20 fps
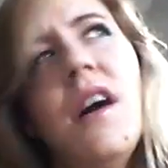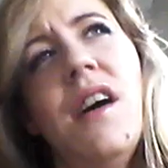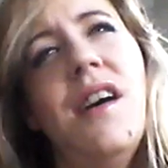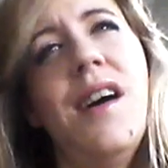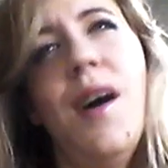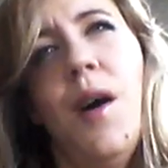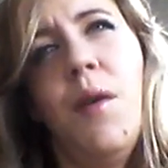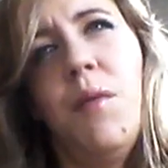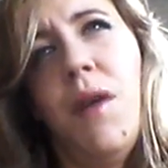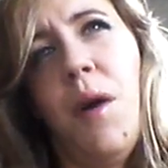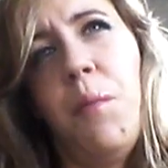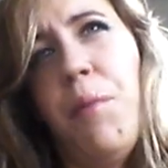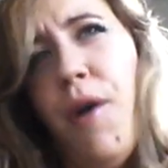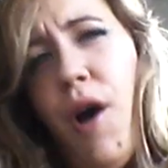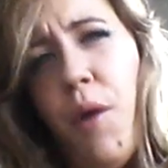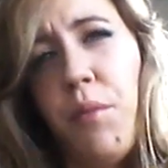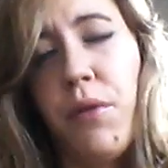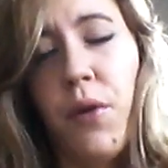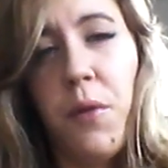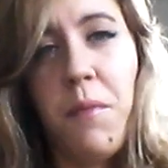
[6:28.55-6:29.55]
I'll put
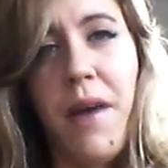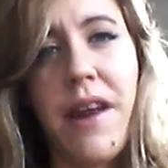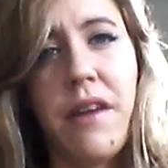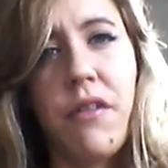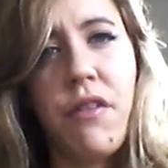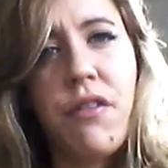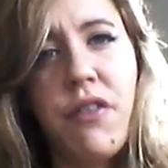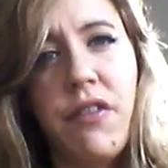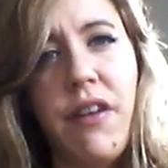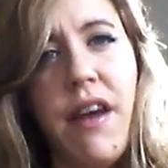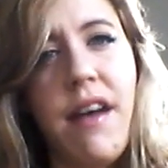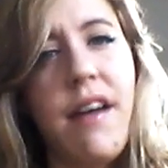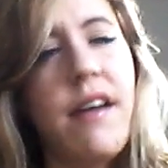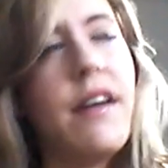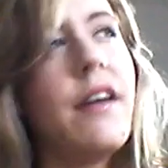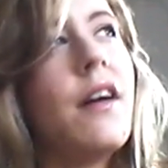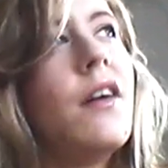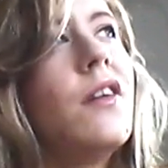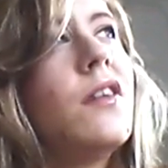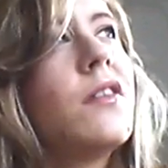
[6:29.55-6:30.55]
up with all manner of shit
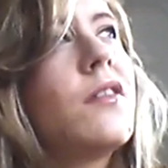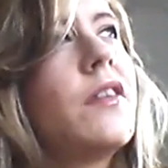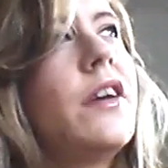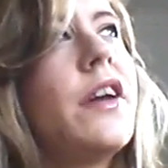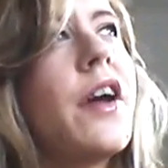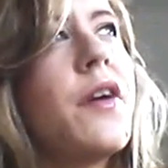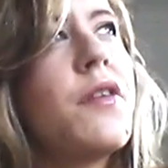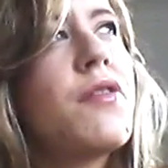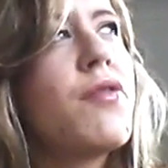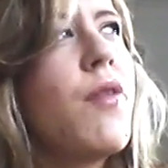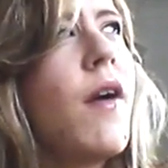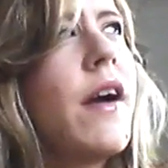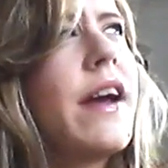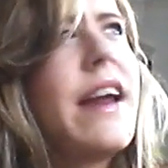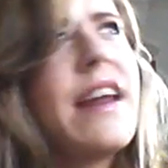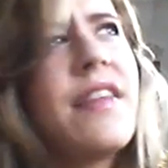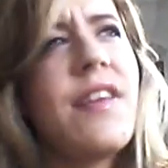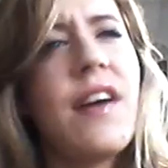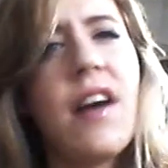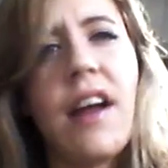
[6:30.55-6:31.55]
and I'll, you know, try
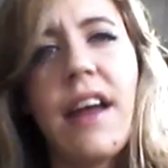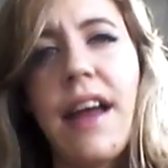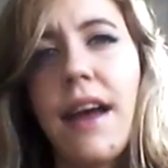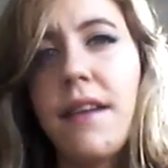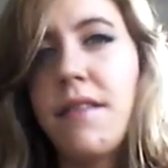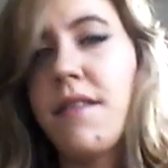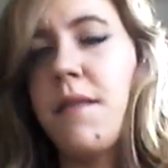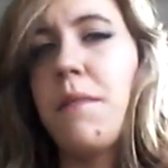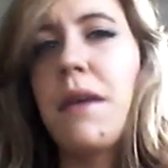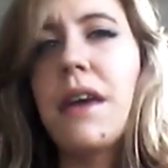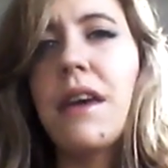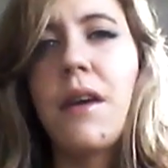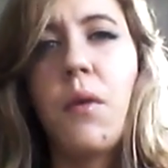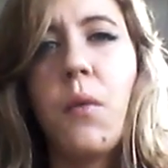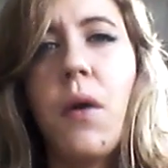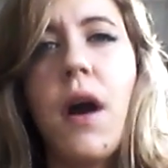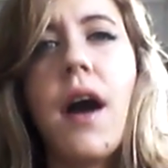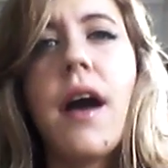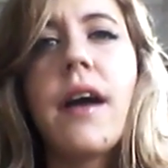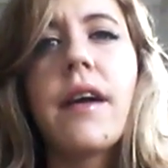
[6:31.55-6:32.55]
anything I can to make it
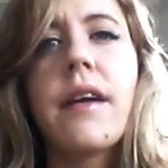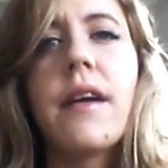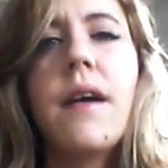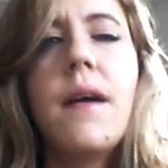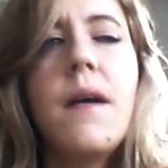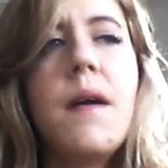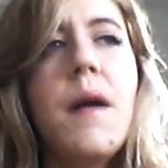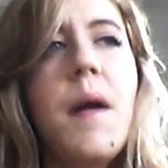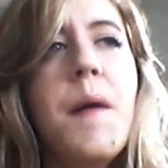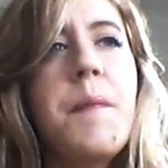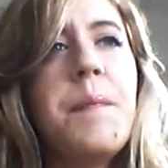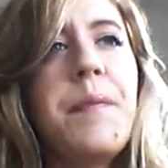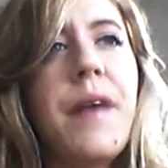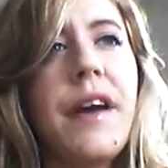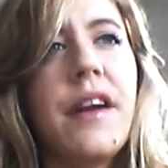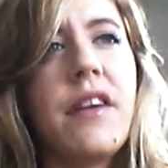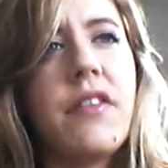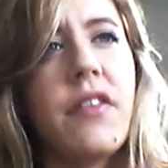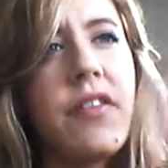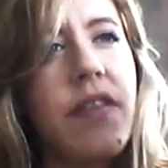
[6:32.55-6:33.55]
work.
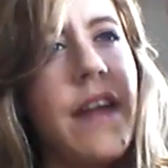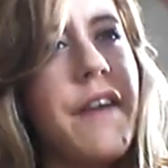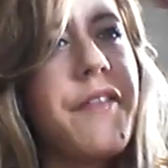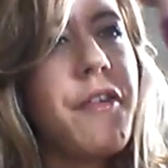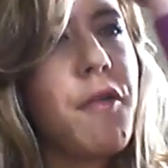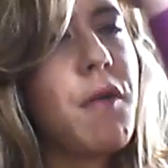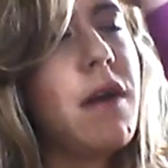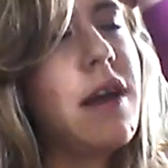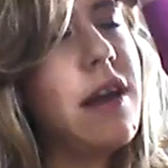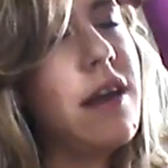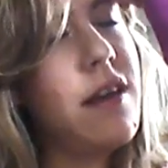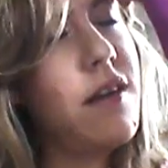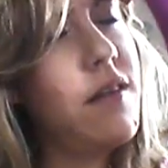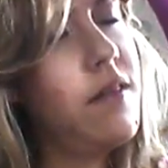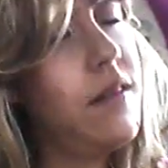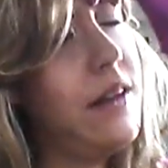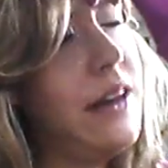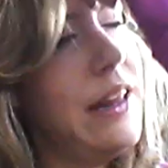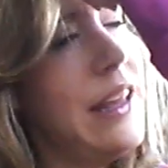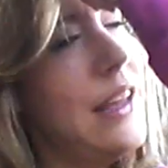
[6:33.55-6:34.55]
And I just never really
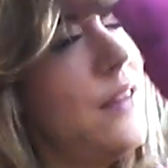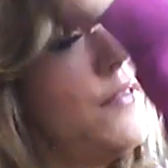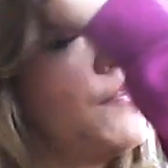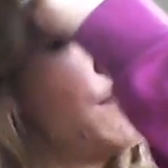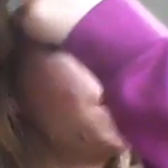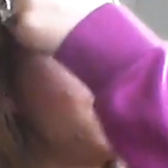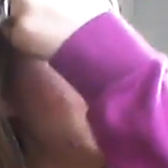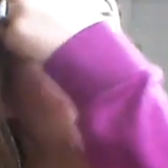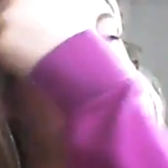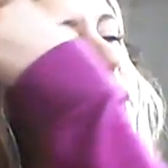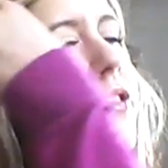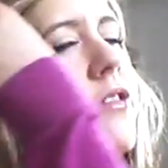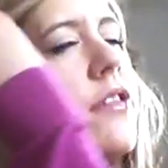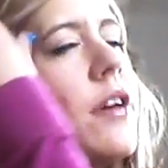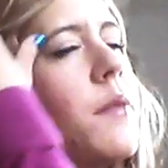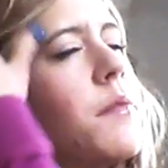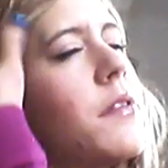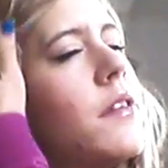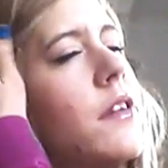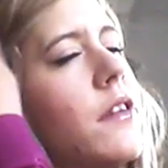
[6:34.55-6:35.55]
leave
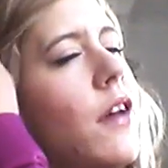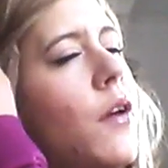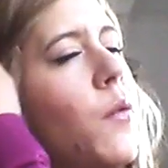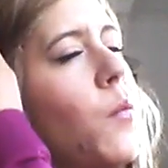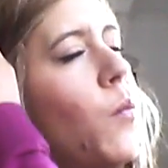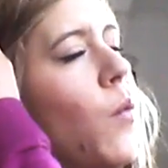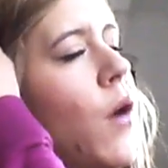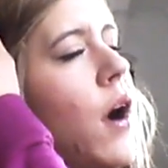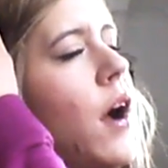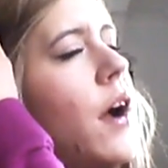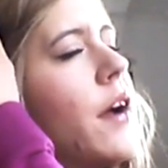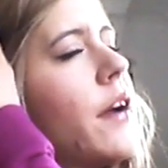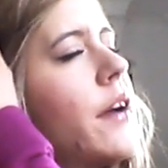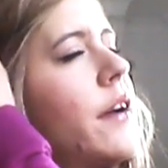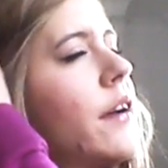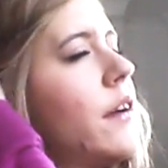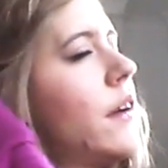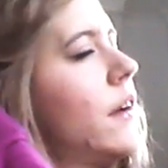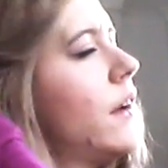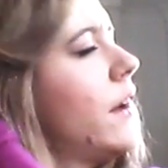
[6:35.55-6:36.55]
relationships that don't
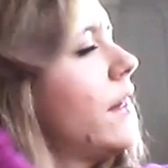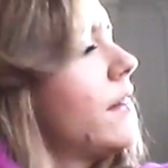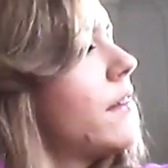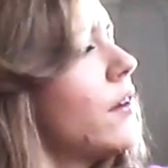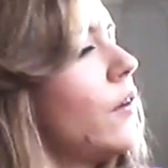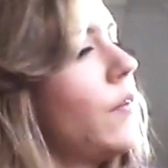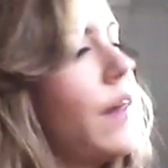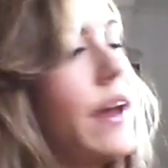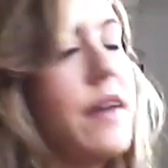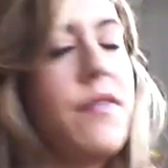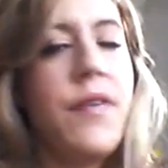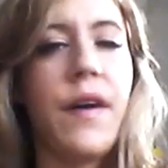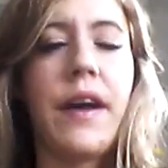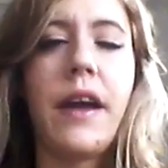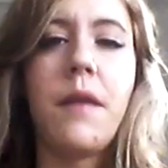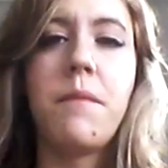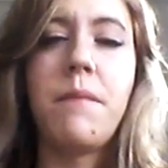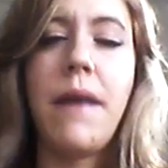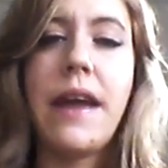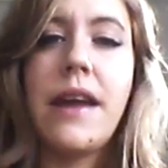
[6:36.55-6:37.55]
work until they
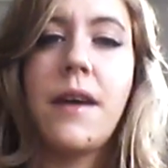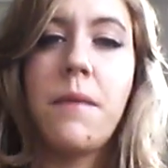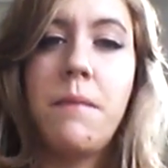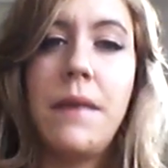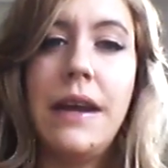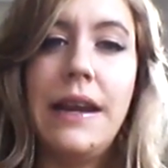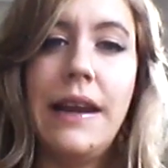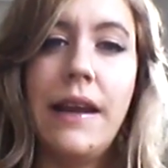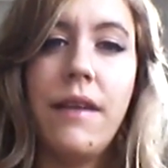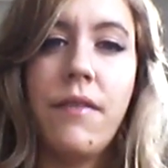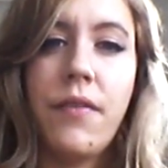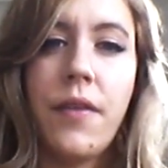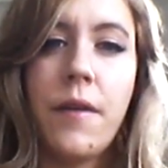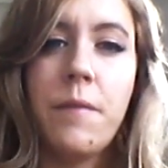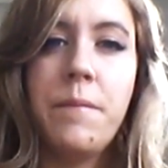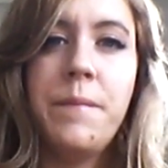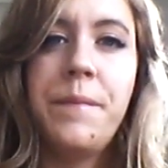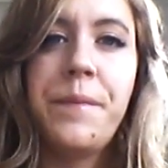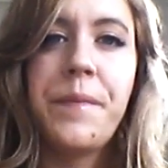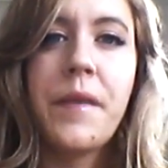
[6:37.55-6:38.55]
fucking make me leave
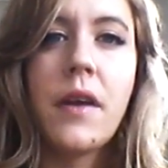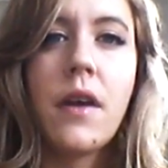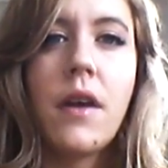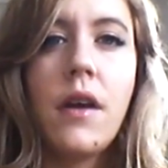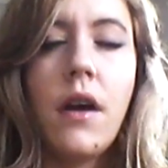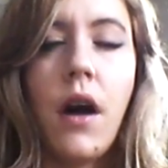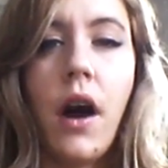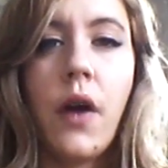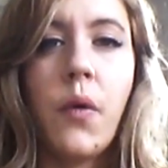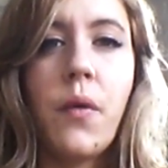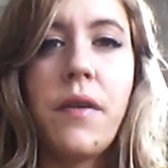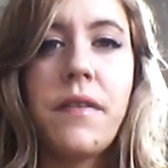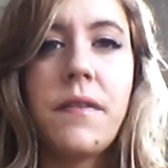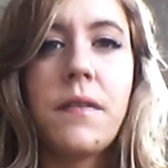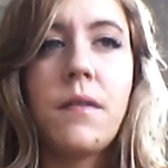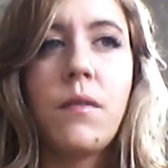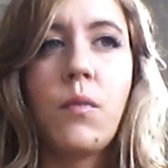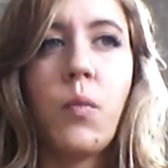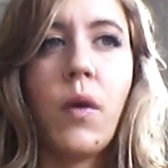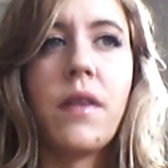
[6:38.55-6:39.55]
them. I
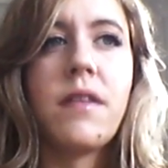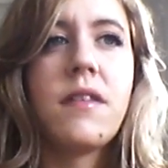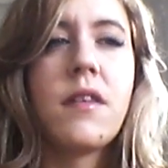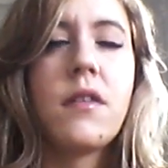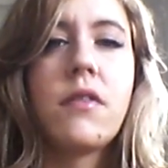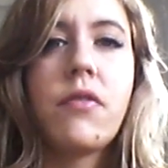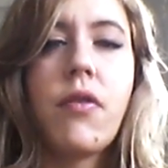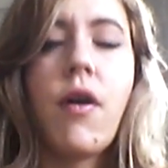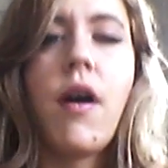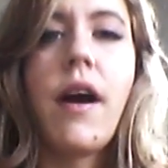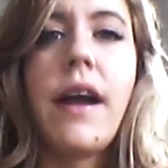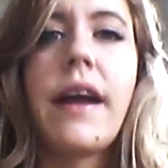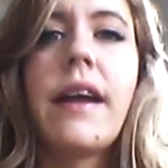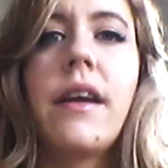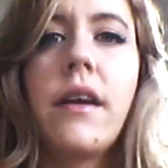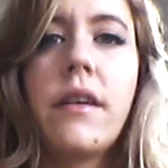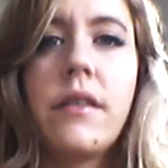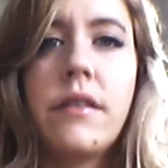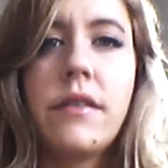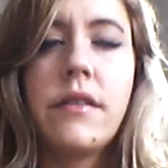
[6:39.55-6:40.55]
always want to
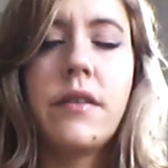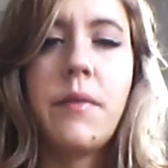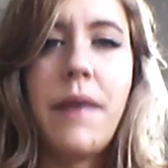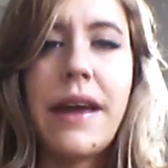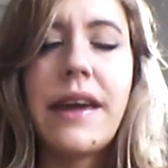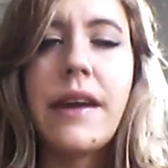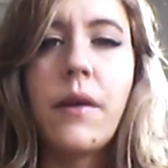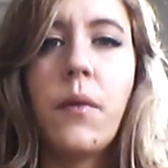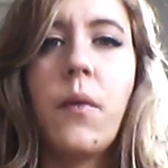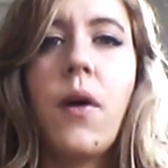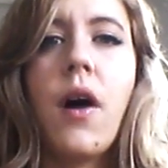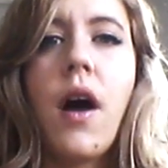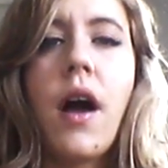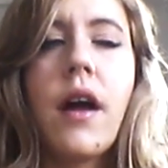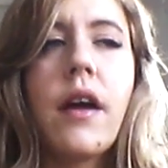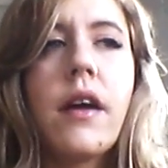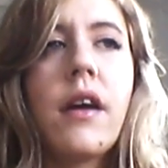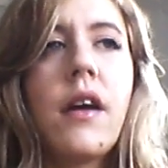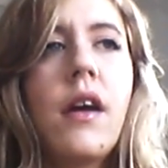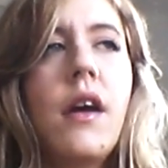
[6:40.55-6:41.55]
try to make it
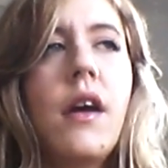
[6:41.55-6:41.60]
work.